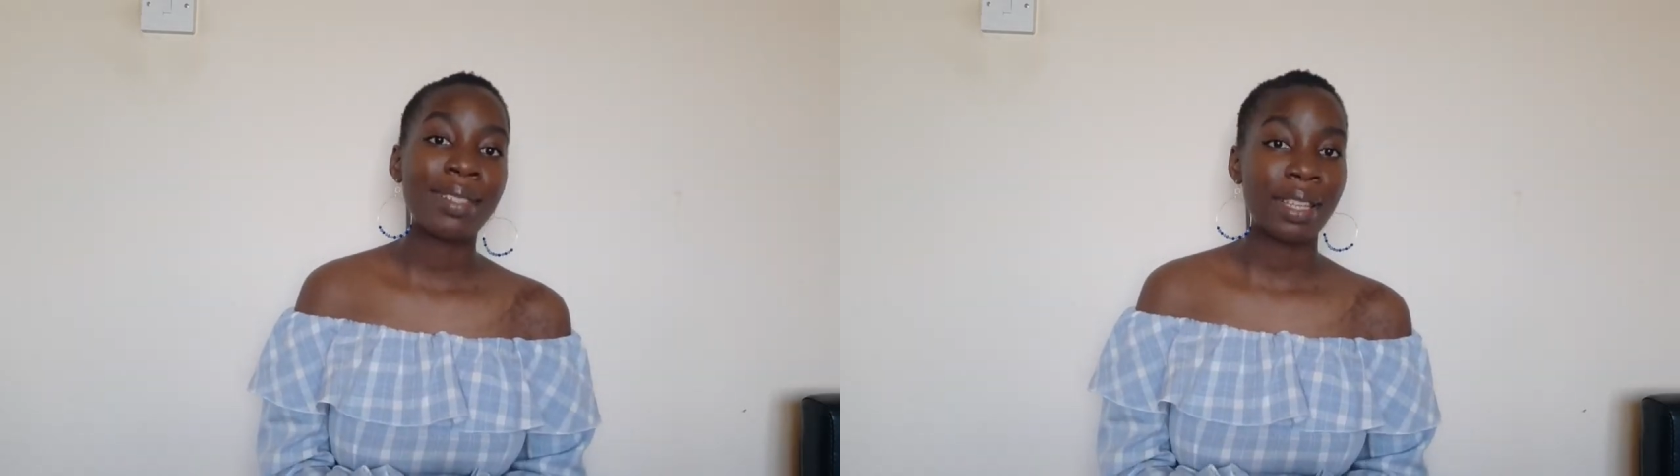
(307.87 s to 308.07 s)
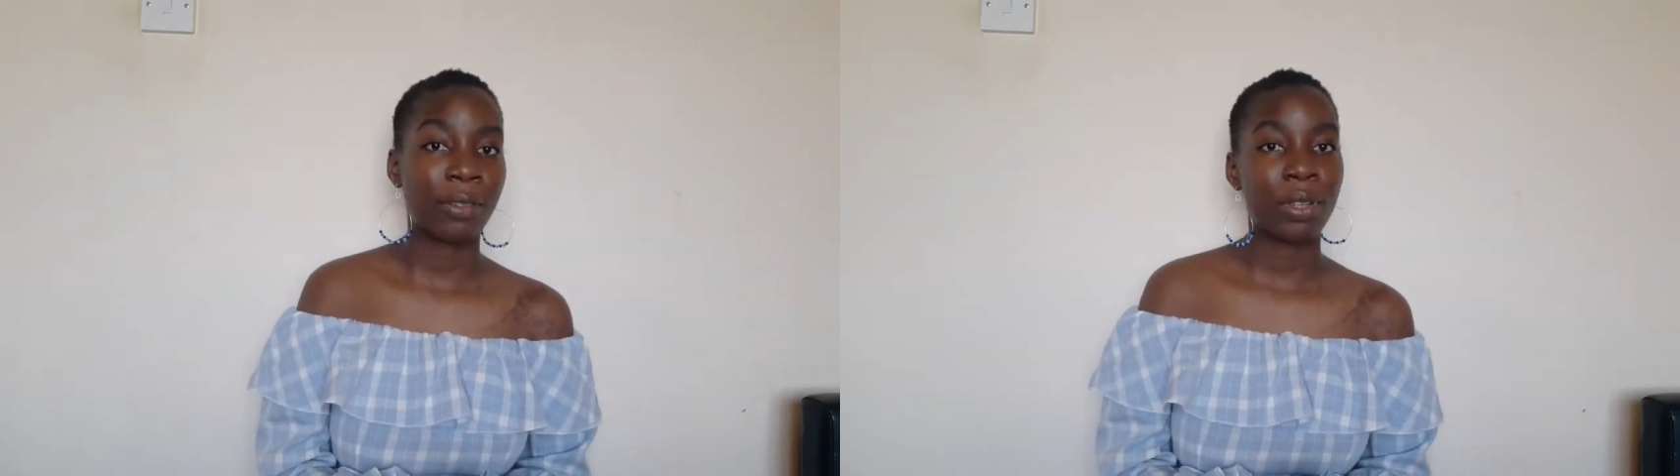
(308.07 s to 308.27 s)

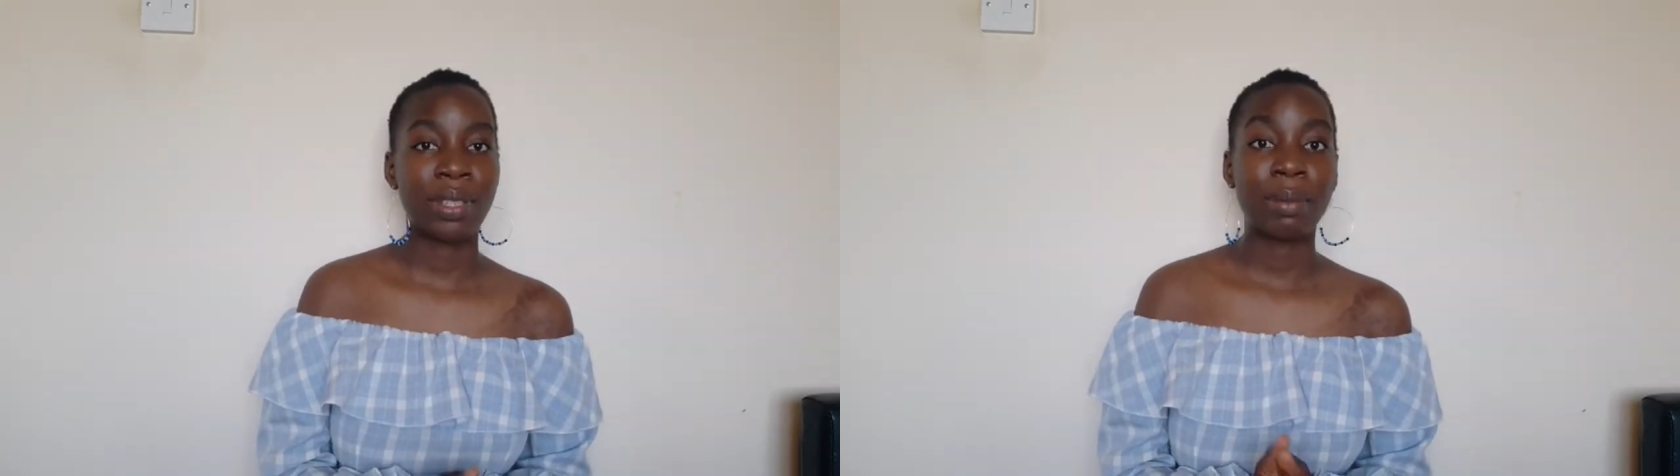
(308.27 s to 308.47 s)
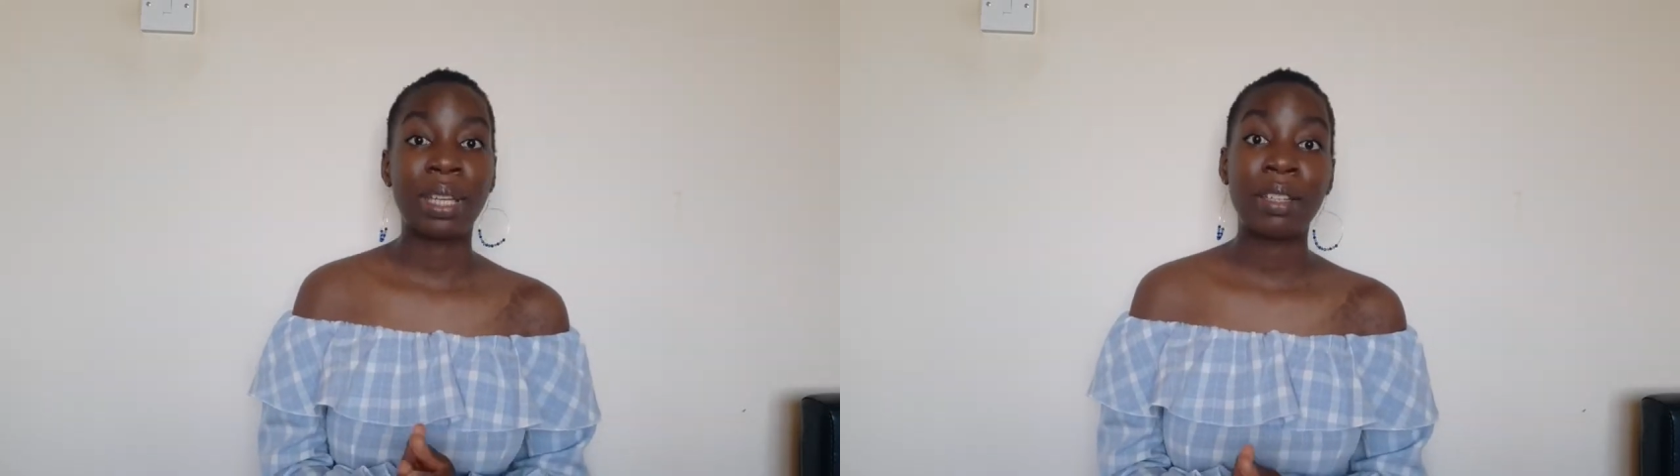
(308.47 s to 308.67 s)

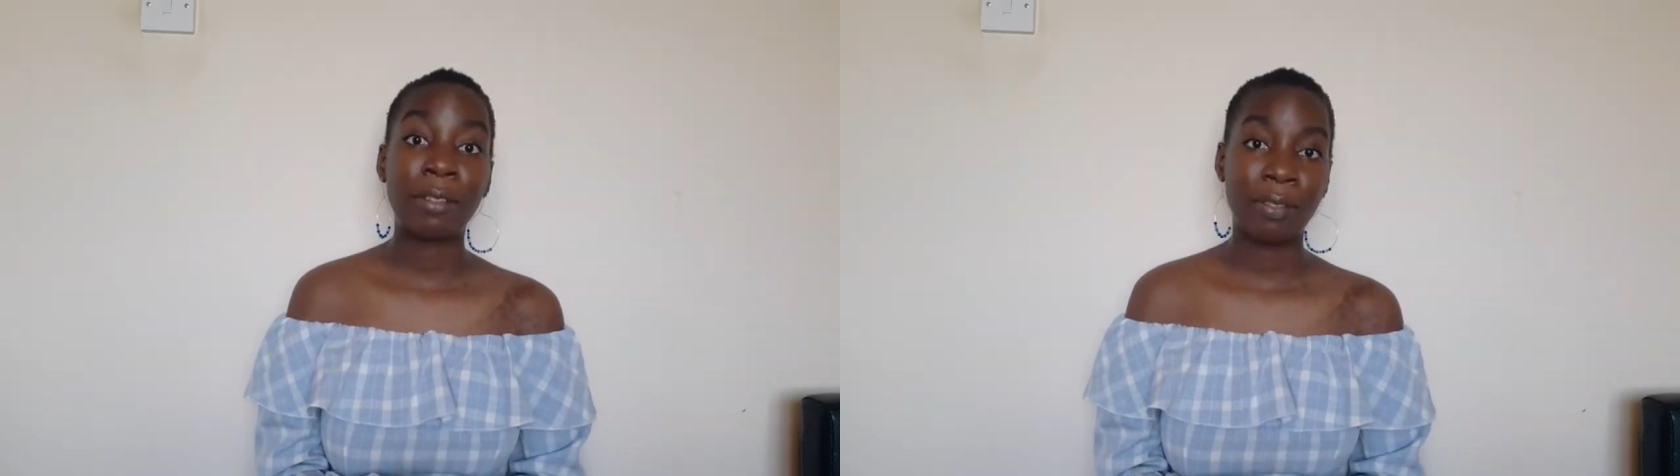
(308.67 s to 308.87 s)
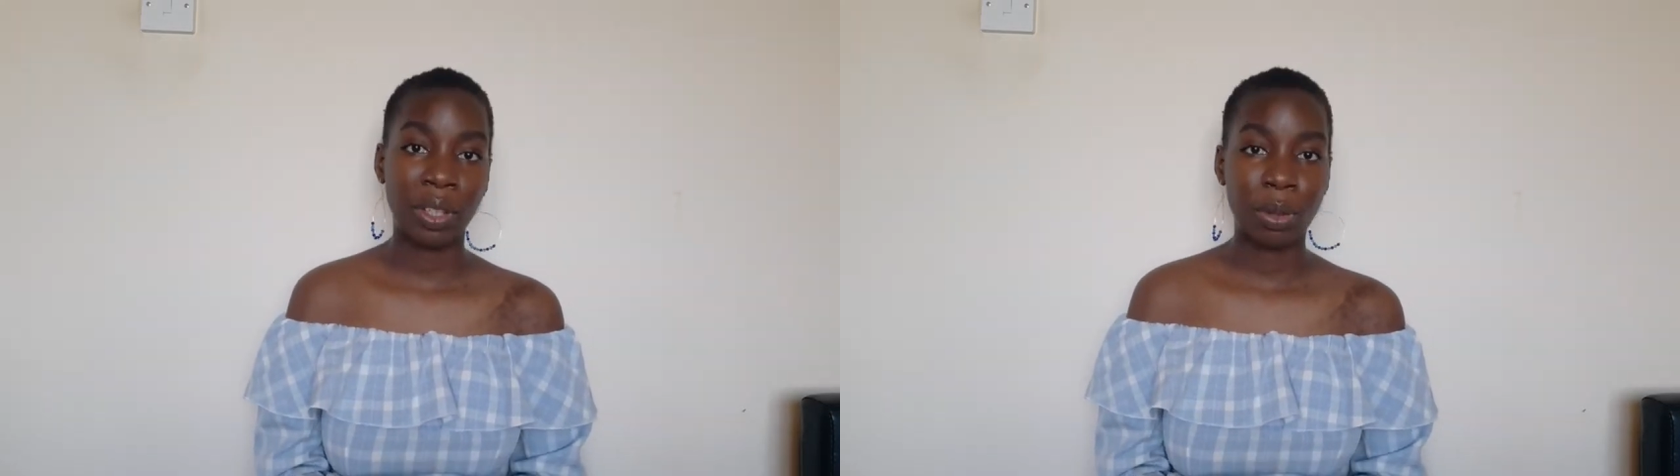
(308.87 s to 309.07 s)
saviourism in
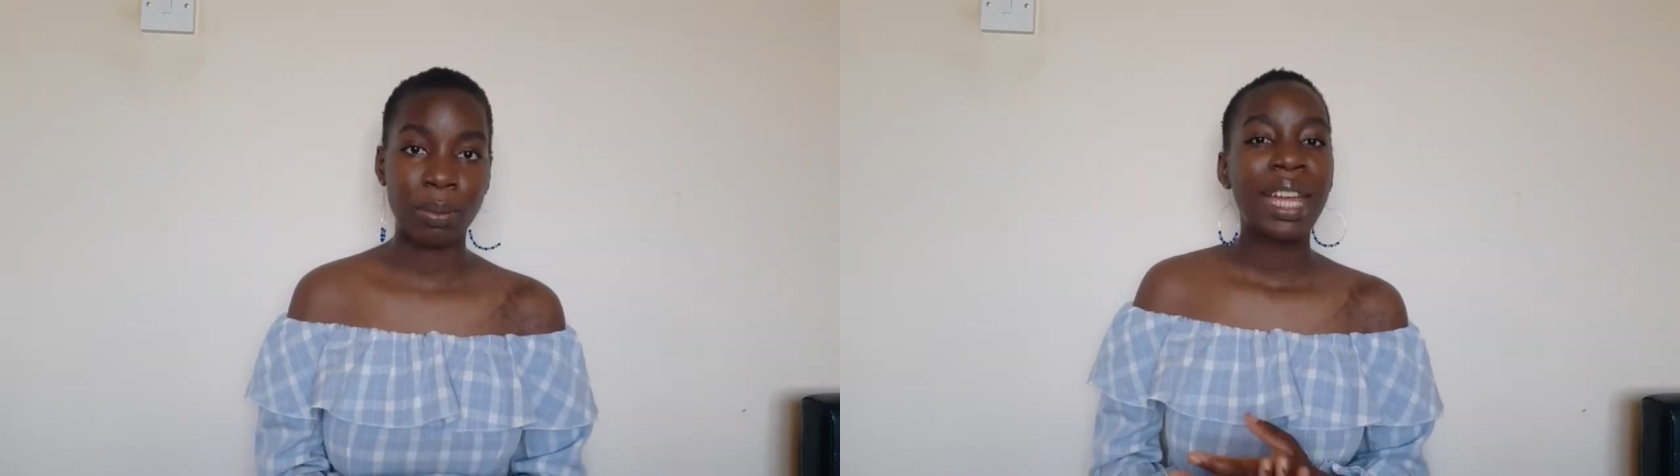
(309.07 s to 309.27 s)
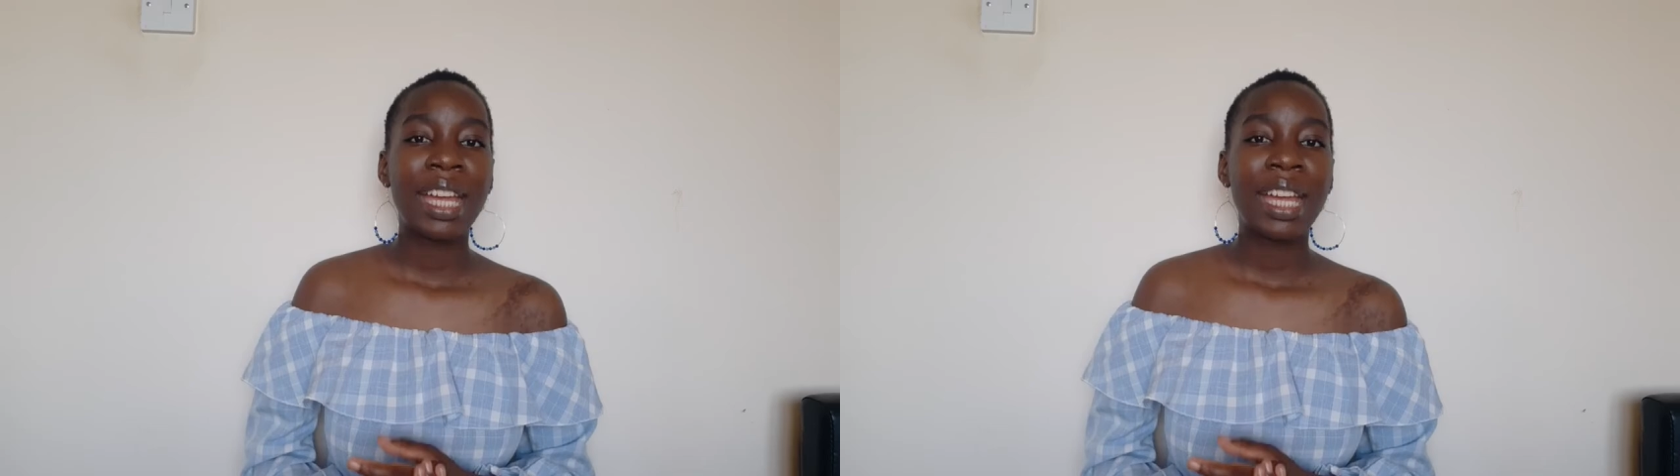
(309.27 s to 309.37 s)
film.